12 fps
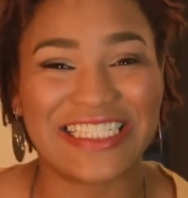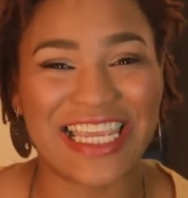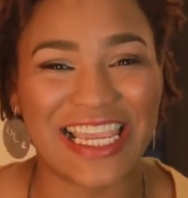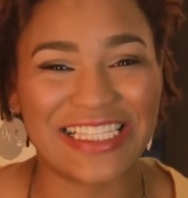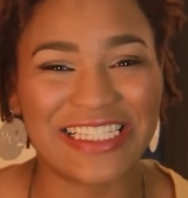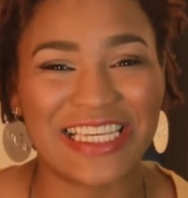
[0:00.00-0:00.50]

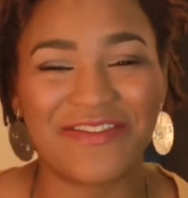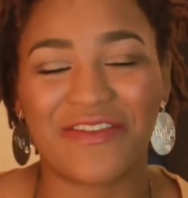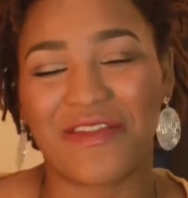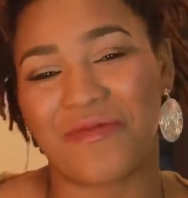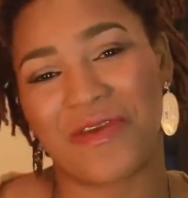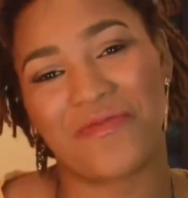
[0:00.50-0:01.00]
JT
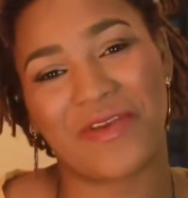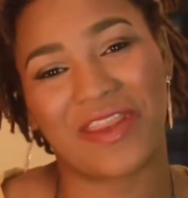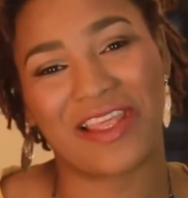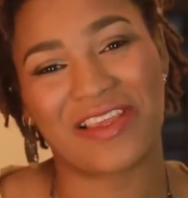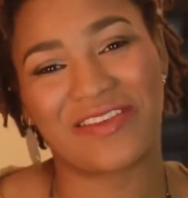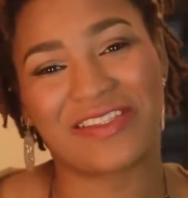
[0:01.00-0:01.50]
from LAMIK
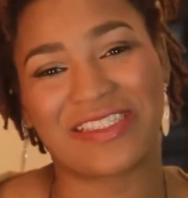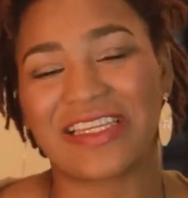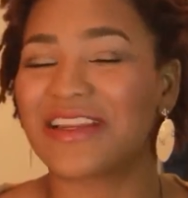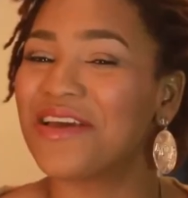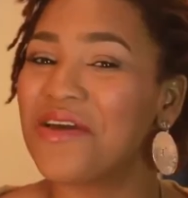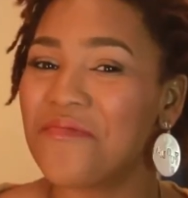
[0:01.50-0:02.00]
Beauty
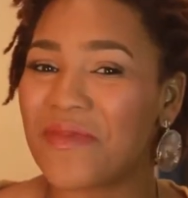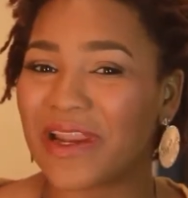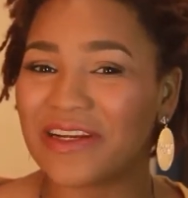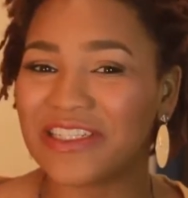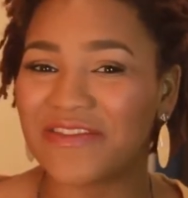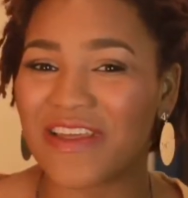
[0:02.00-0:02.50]
Houston,
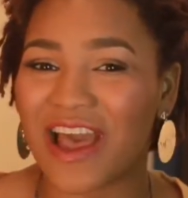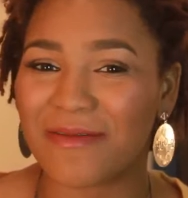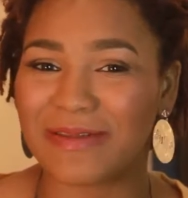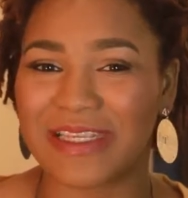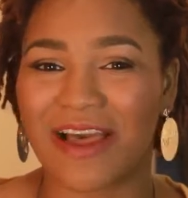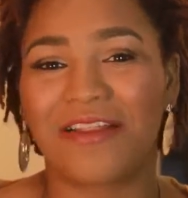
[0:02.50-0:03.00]
manager of the
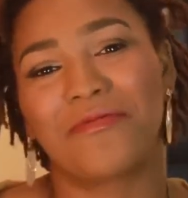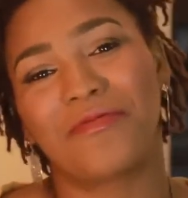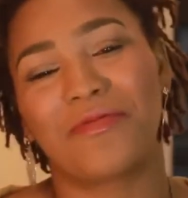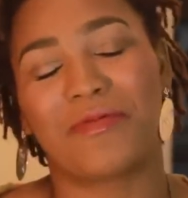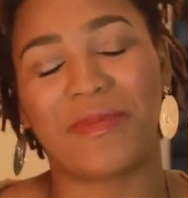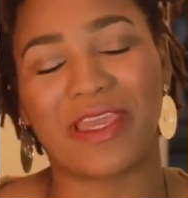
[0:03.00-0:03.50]
upscale
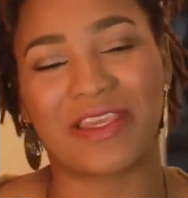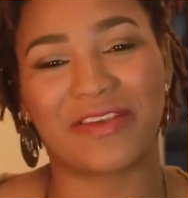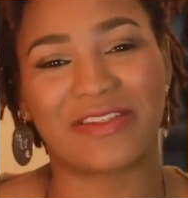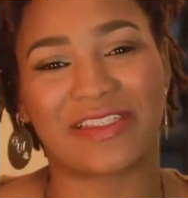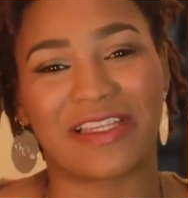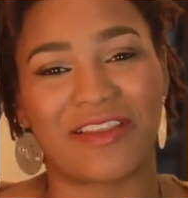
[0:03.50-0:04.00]
LAMIK
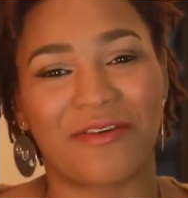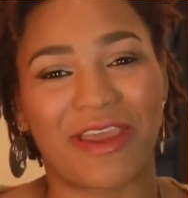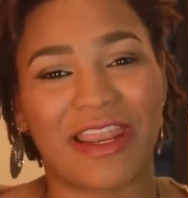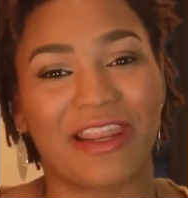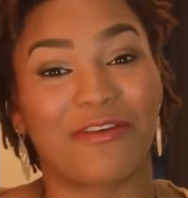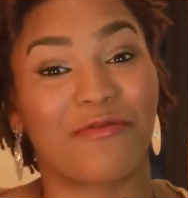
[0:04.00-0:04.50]
Houston
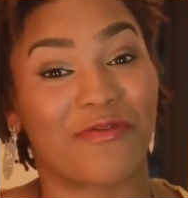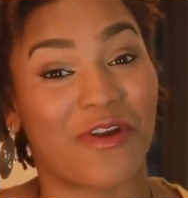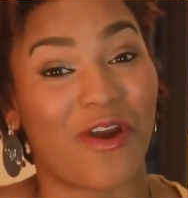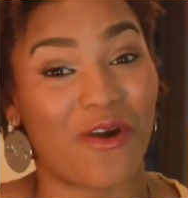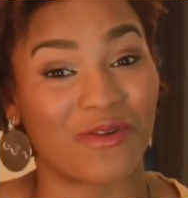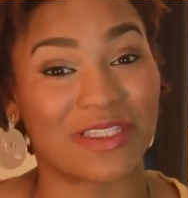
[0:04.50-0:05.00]
located in
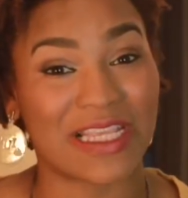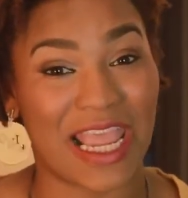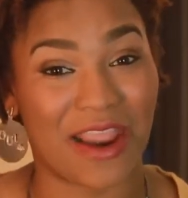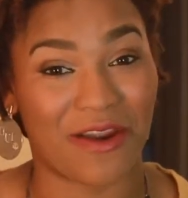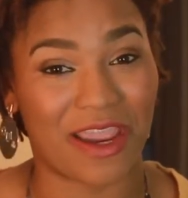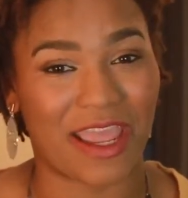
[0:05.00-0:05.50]
River Oaks
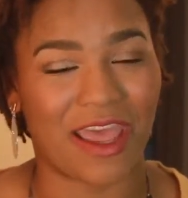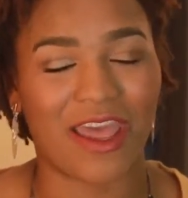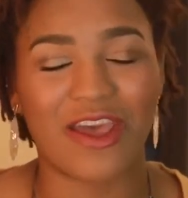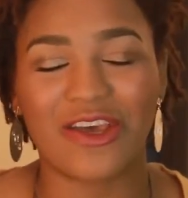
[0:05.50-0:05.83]
area.